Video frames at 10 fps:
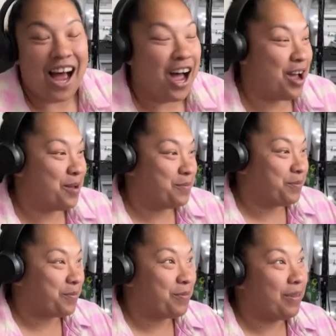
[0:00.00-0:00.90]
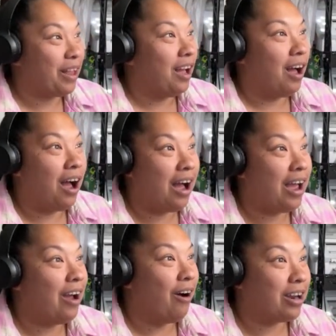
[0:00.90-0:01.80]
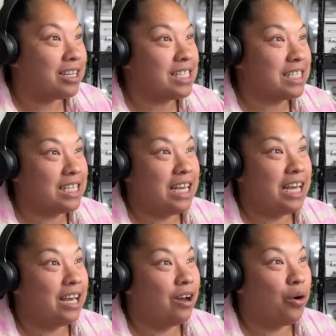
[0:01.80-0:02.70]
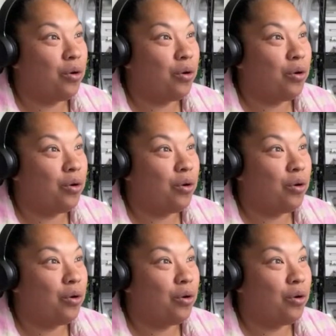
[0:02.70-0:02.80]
um, I honestly